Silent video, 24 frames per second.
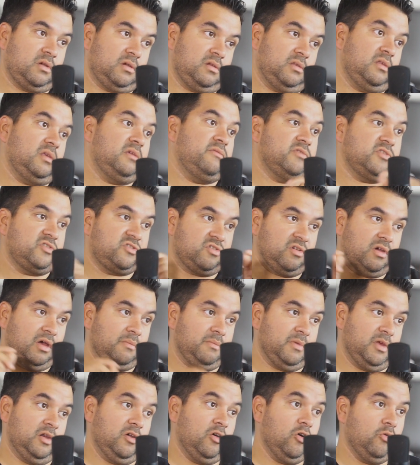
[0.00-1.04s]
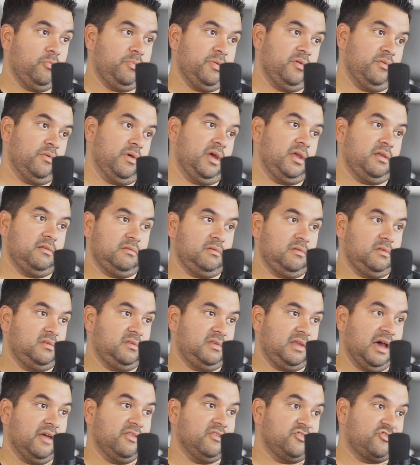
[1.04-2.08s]
to leave his shop and open right
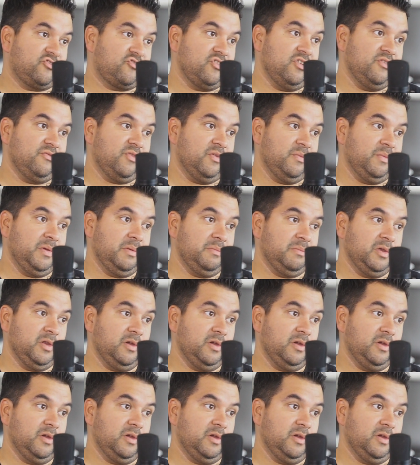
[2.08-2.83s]
down the street from him,